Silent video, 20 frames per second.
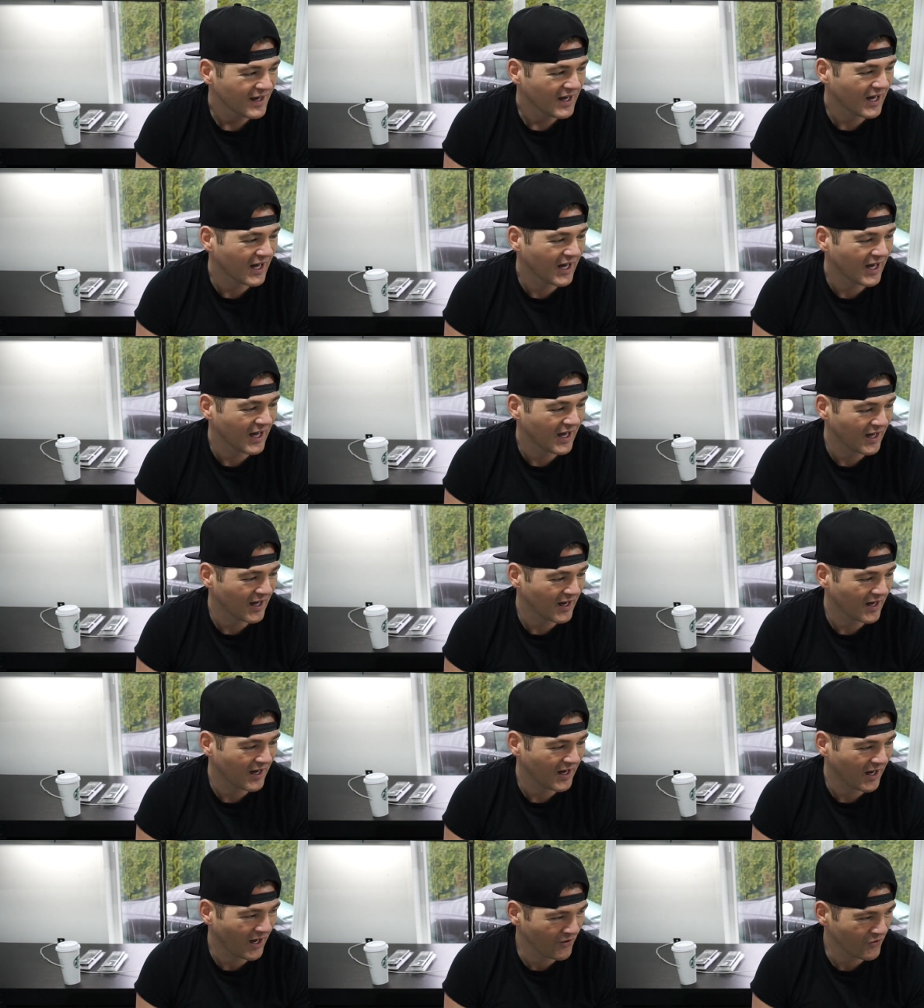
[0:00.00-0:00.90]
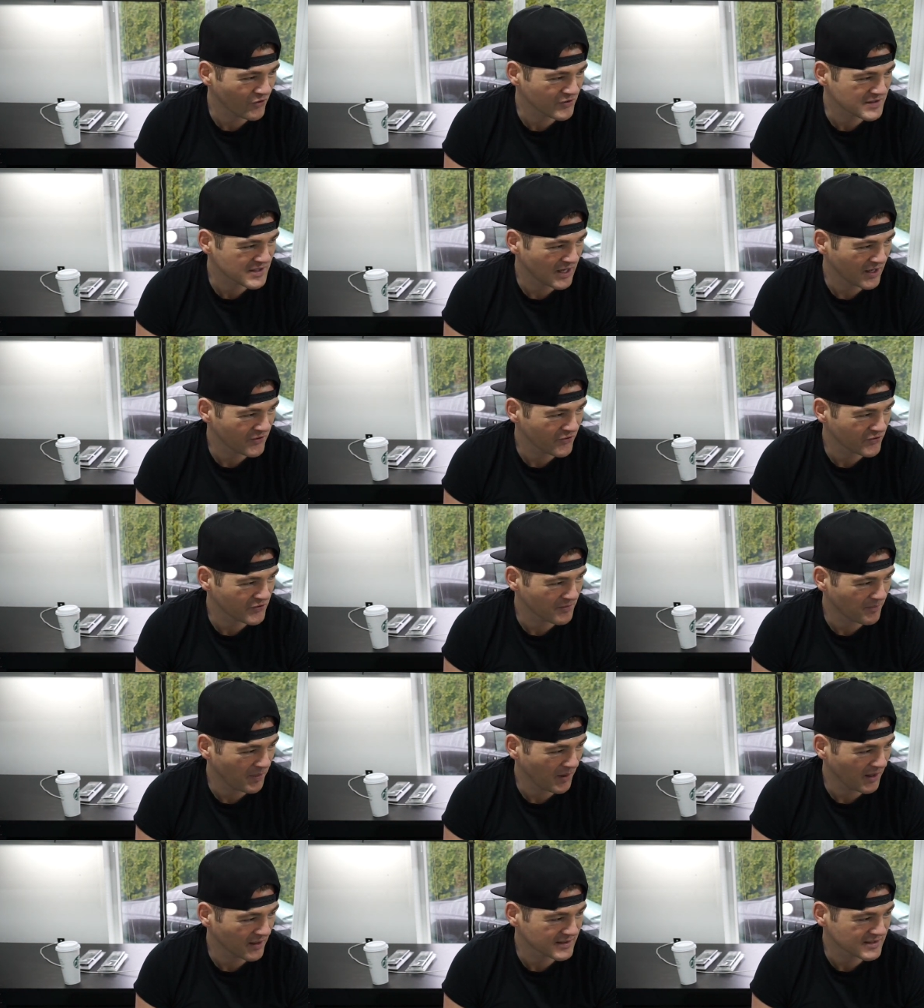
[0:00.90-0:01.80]
Hundreds and hundreds
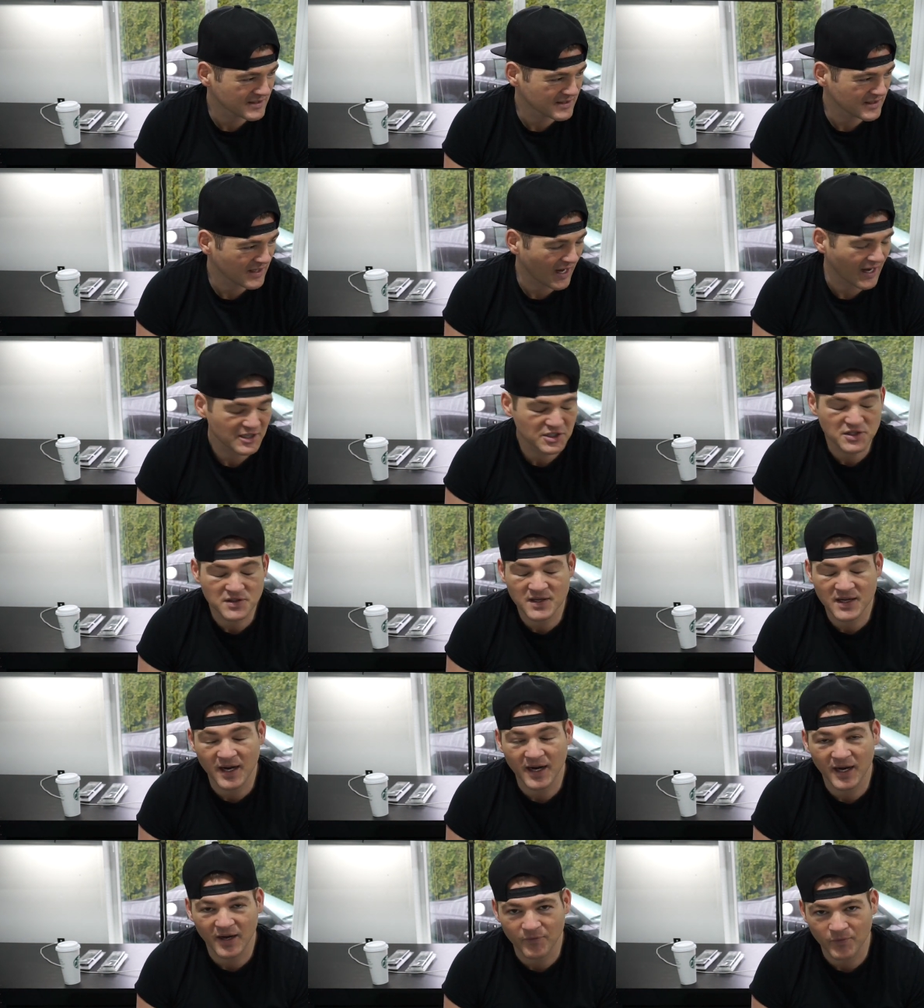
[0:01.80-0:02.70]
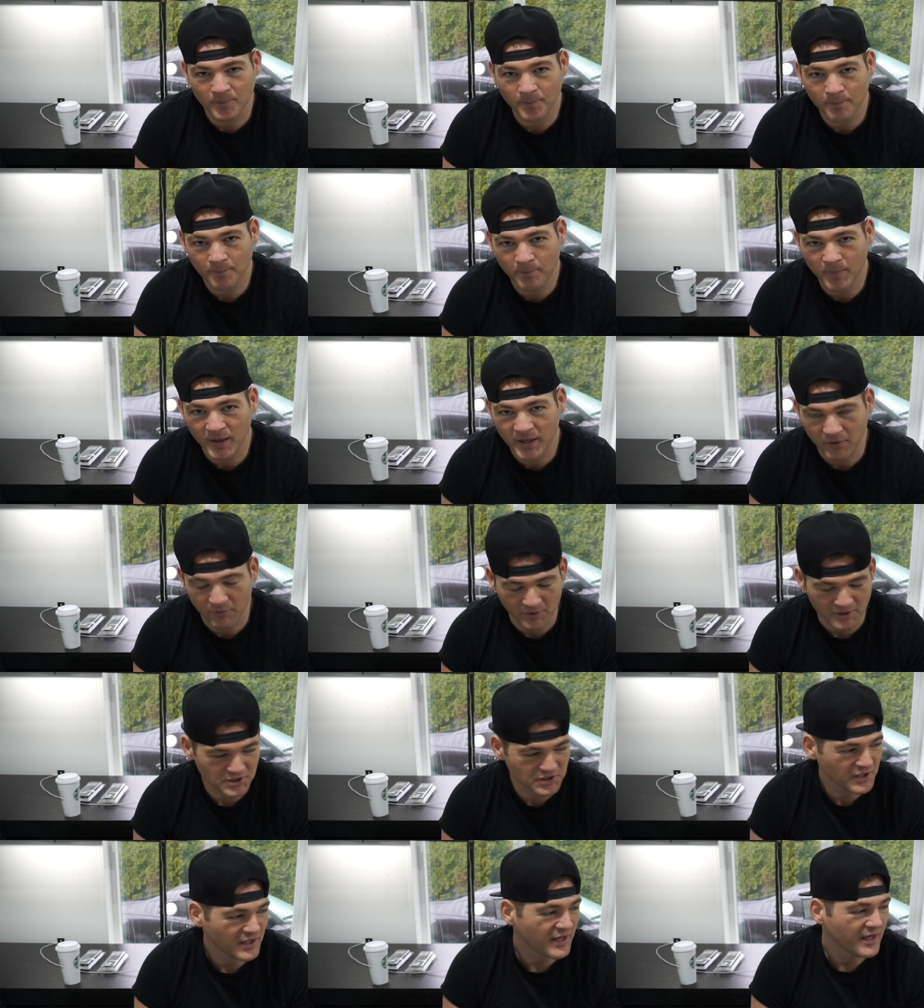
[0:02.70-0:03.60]
of bucks. I actually think I got it from Monkey
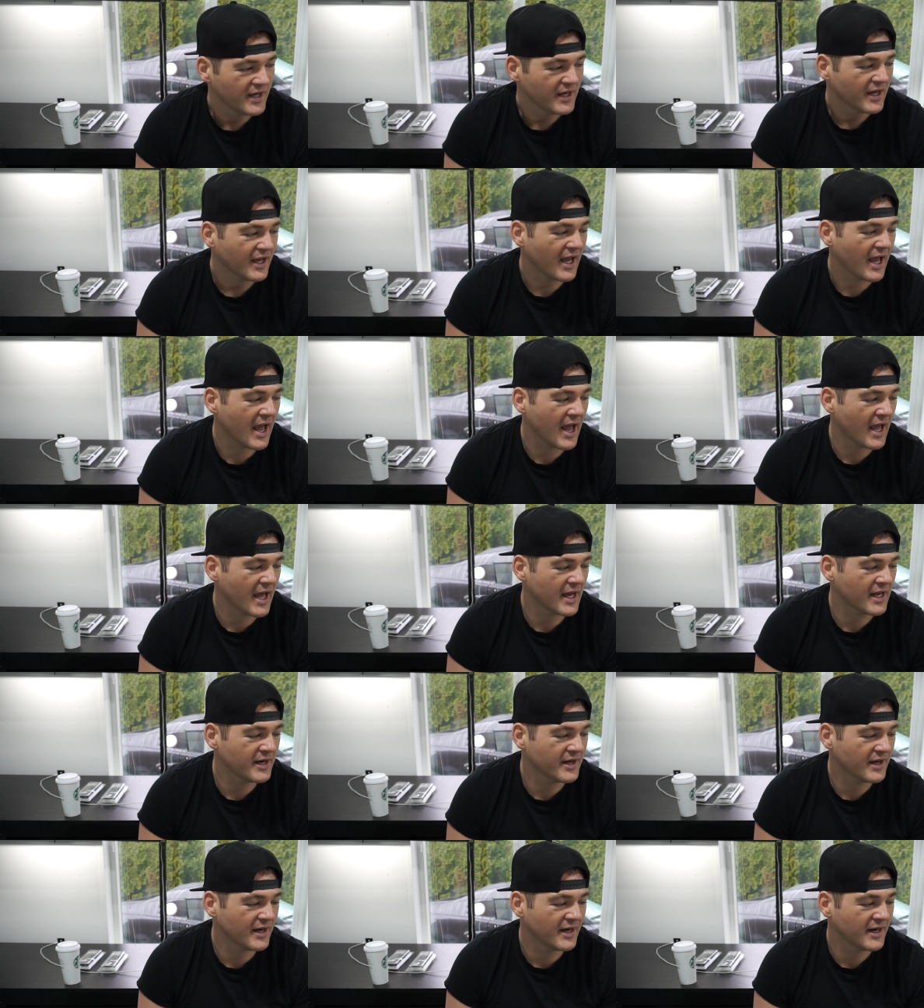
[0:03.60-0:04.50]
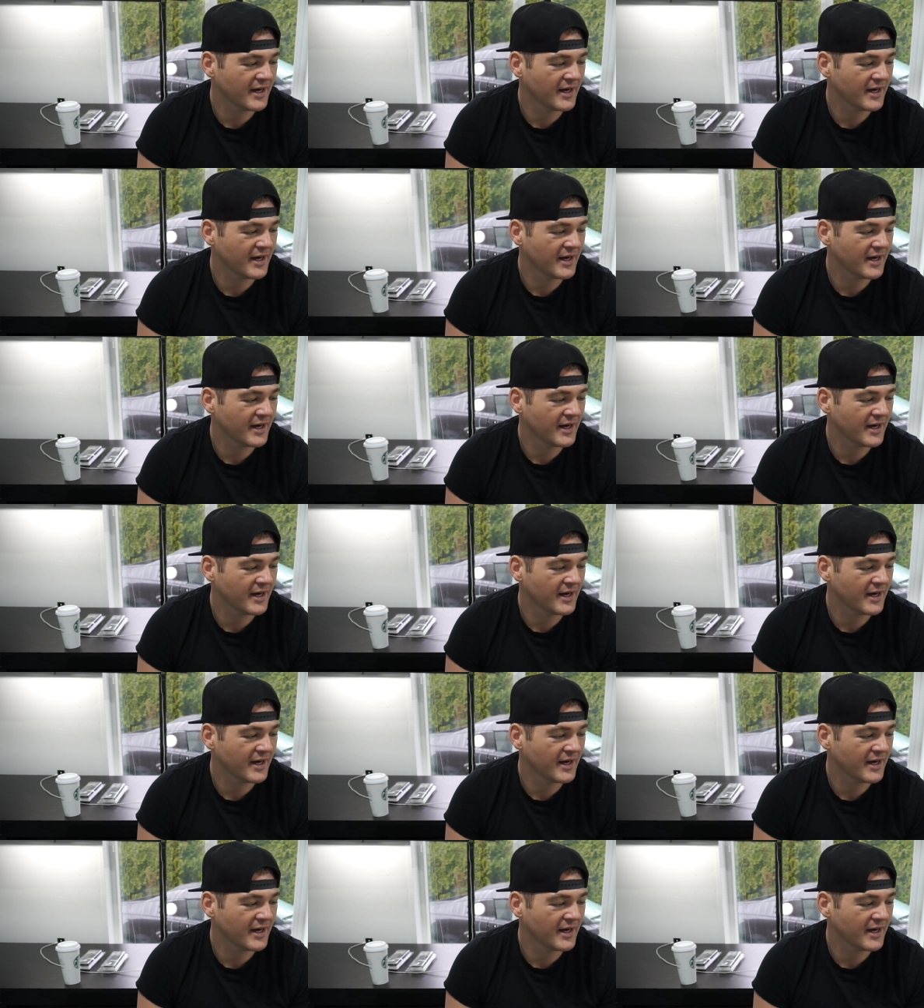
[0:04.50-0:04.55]
Wrench. And